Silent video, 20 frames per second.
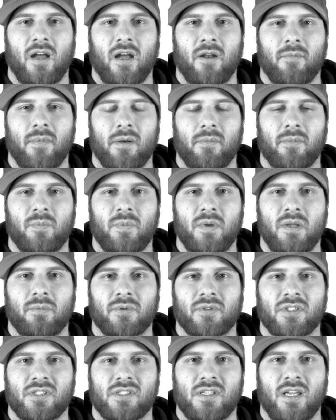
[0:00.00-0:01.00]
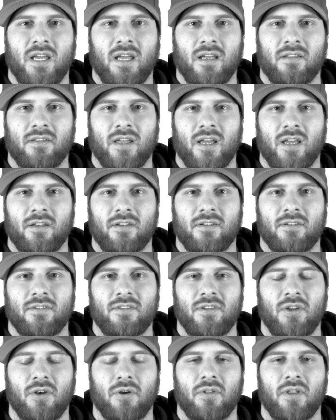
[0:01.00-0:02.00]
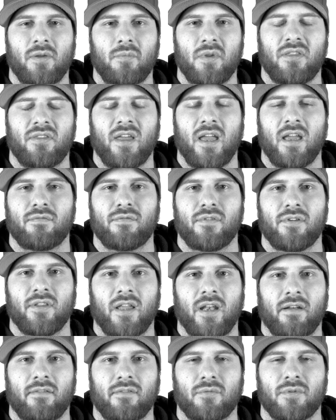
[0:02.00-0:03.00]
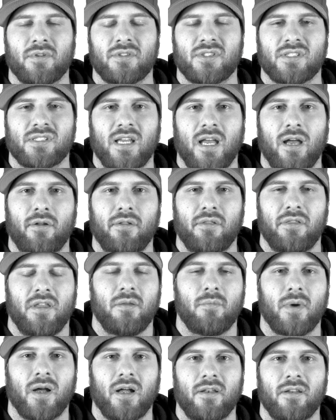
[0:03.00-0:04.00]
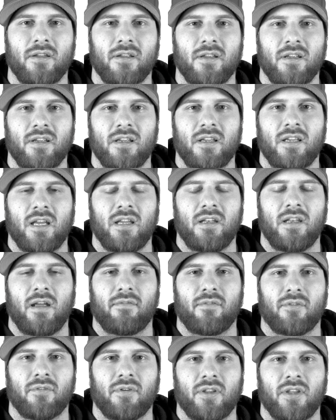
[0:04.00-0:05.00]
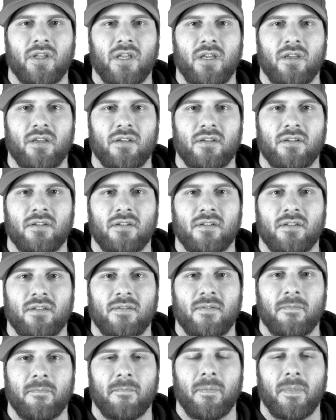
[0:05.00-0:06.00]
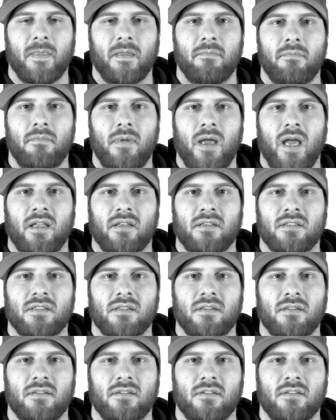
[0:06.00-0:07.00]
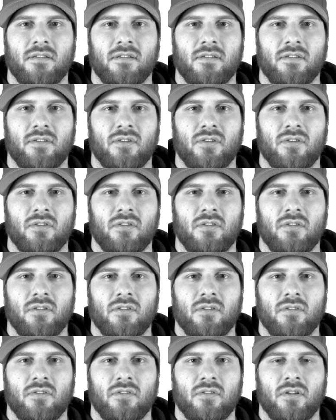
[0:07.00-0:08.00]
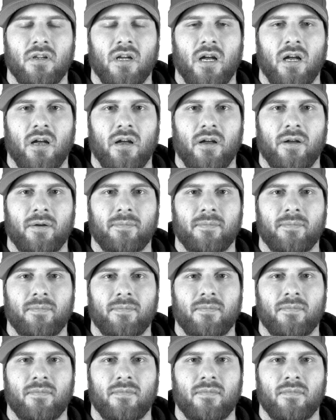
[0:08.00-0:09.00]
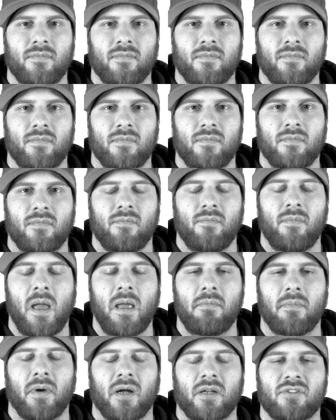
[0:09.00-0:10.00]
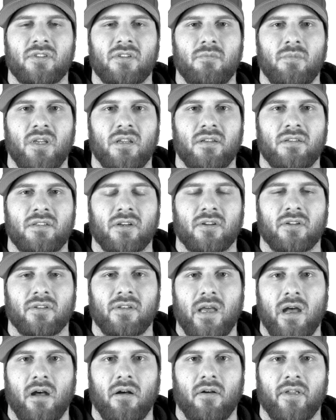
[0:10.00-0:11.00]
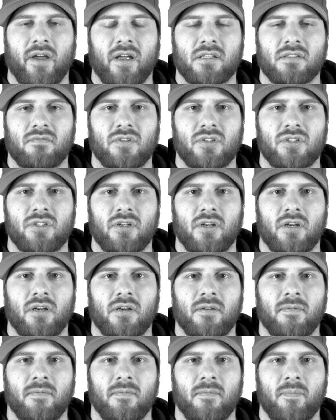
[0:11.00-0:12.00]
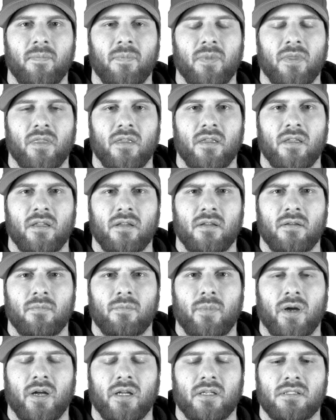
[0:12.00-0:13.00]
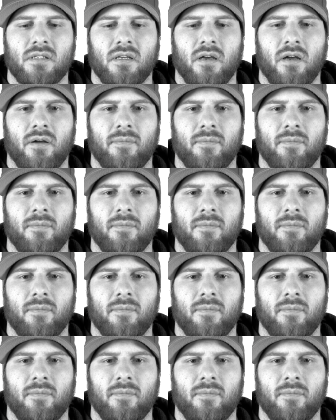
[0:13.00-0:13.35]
I remember people just saying that, you know, they'd be thankful that everyone's just healthy, but it never really meant much to me until now, that's for sure. But